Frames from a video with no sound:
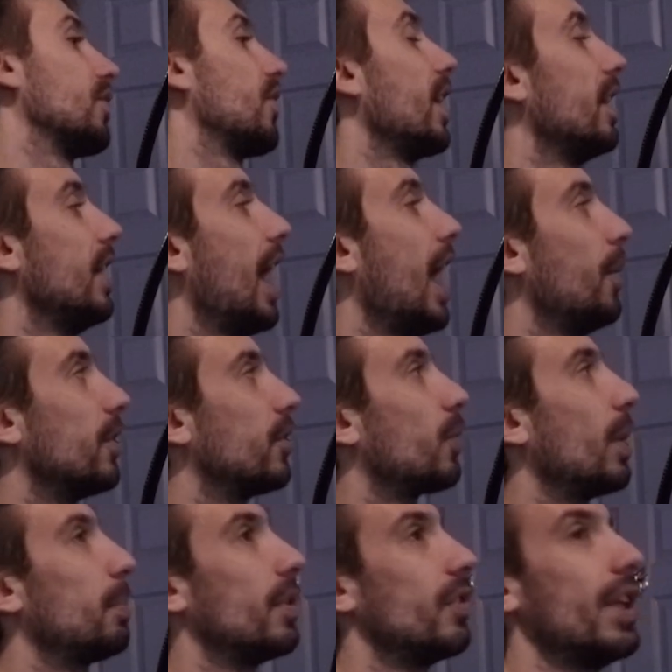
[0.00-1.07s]
of how it's
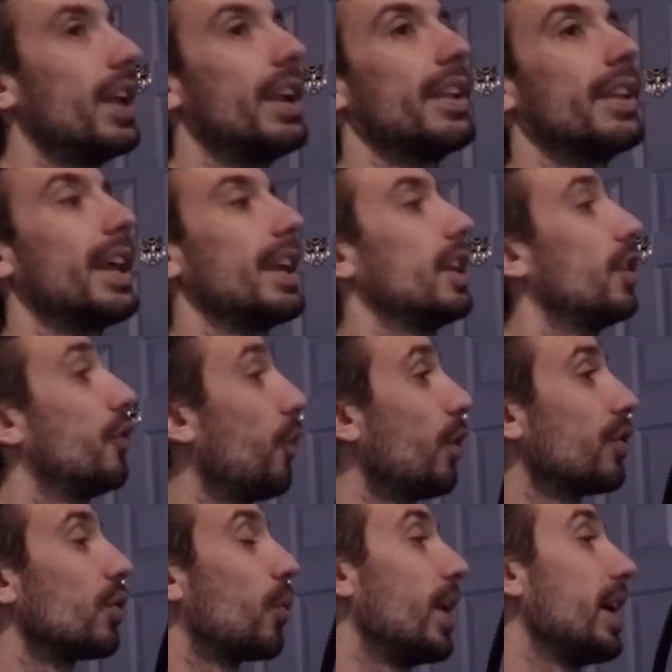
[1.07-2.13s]
represented. And like in The
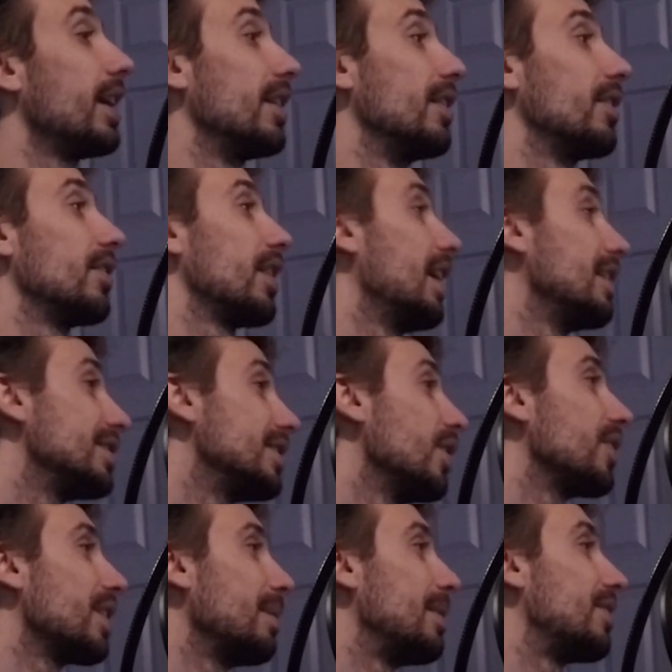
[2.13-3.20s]
Force Awakens, and I still,
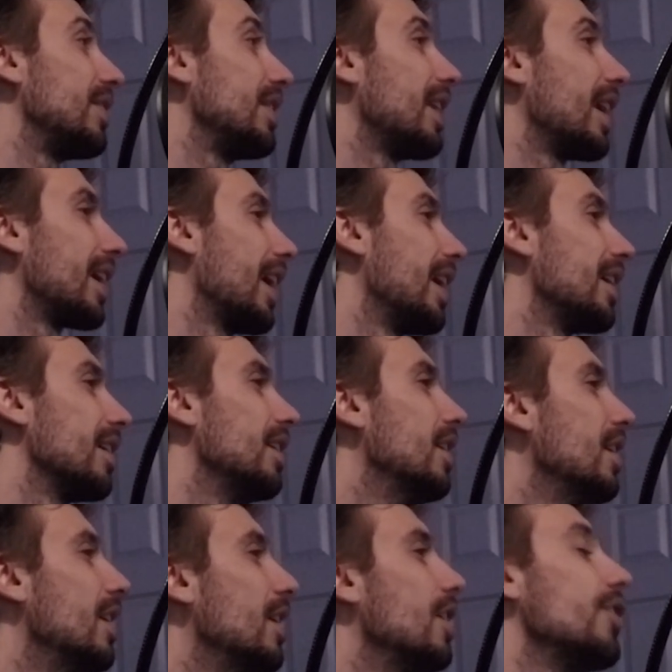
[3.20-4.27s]
every time I see it, I kind of,
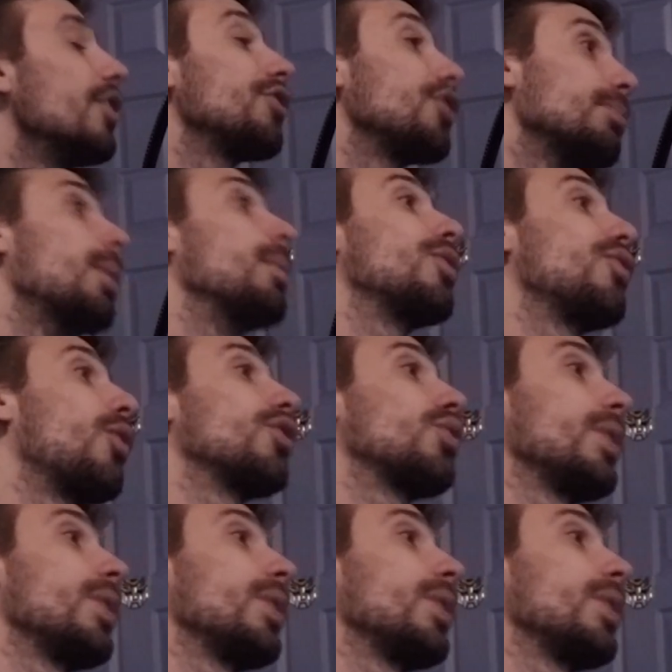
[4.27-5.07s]
there's some moments Force